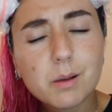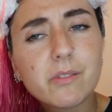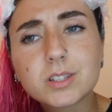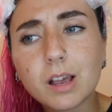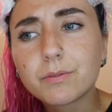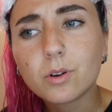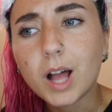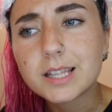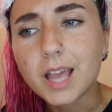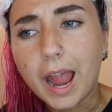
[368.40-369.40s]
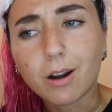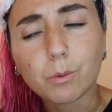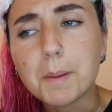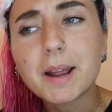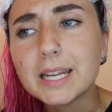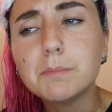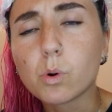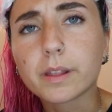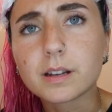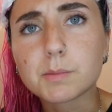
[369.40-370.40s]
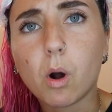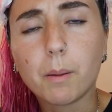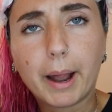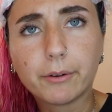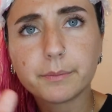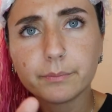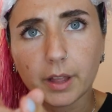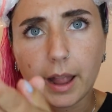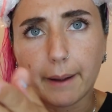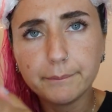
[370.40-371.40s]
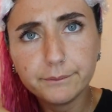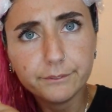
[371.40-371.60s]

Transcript: Some of us have full heads of hair. We might need more than a small amount, okay?